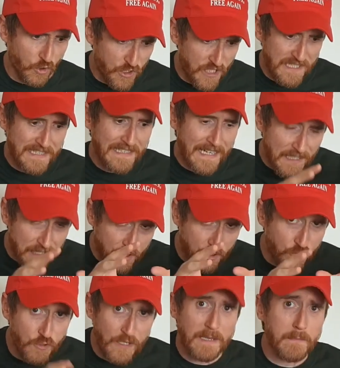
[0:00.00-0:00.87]
She's an
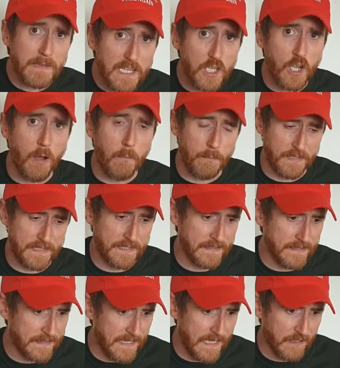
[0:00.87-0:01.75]
extremely
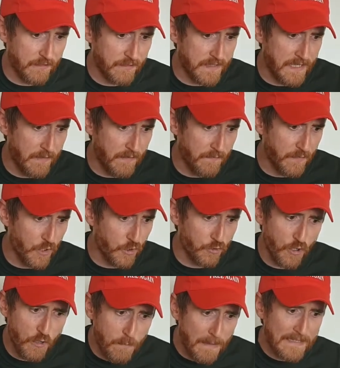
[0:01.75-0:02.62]
competent secretary for the
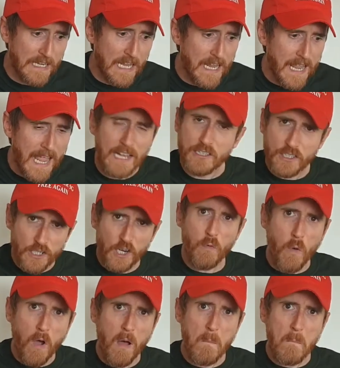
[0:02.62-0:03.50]
group, and you know
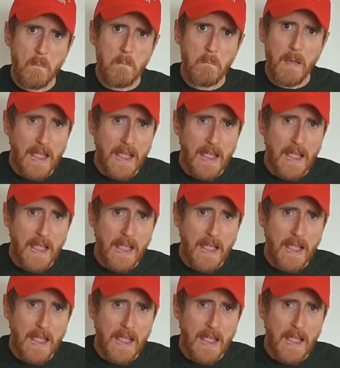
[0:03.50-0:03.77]
what?